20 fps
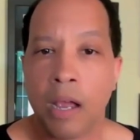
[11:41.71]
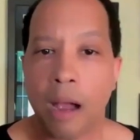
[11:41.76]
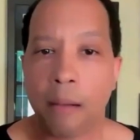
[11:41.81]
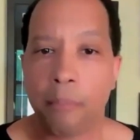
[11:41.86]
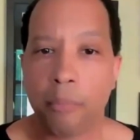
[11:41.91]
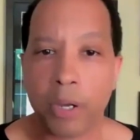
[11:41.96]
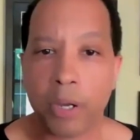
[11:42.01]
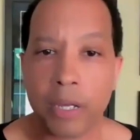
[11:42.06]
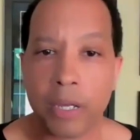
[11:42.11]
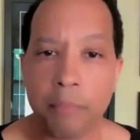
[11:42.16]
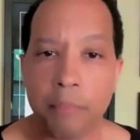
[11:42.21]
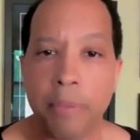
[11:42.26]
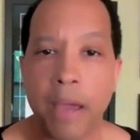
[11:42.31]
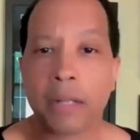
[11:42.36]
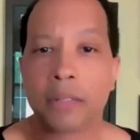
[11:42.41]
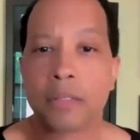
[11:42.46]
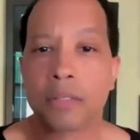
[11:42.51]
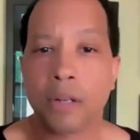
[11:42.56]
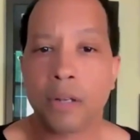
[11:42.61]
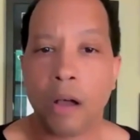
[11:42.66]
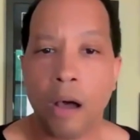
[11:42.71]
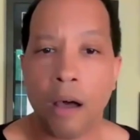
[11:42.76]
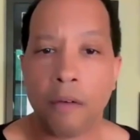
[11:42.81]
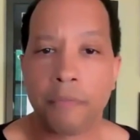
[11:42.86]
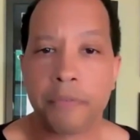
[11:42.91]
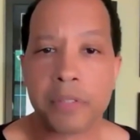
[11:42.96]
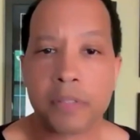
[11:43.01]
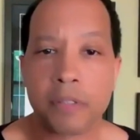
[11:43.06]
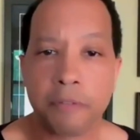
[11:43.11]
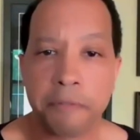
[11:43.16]
I'm bringing it back to the
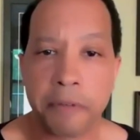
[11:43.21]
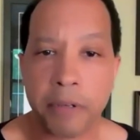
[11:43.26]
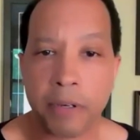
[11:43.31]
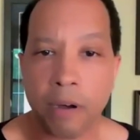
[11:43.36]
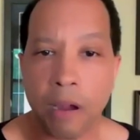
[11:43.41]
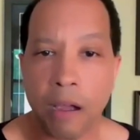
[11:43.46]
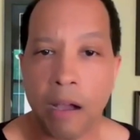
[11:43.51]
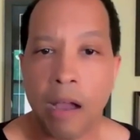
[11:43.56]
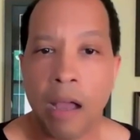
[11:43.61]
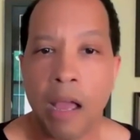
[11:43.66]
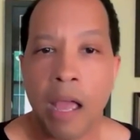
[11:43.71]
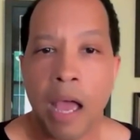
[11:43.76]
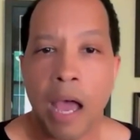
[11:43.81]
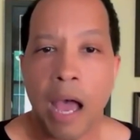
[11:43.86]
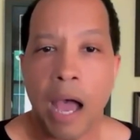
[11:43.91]
office to figure out